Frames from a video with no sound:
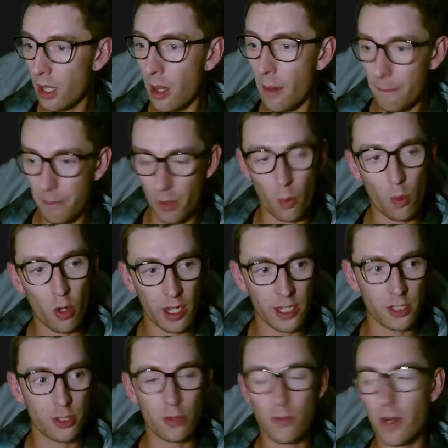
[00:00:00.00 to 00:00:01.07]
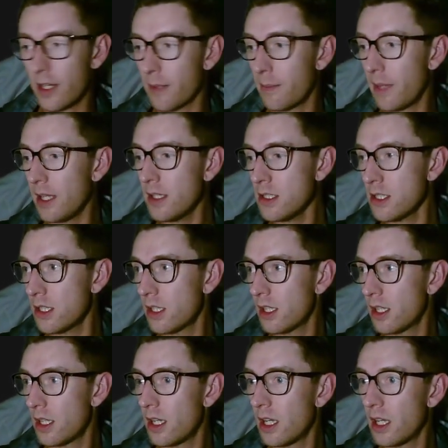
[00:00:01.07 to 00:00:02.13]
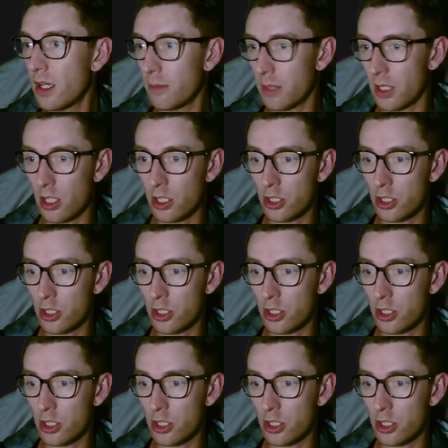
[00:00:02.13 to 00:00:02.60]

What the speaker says: But what I do recommend, because you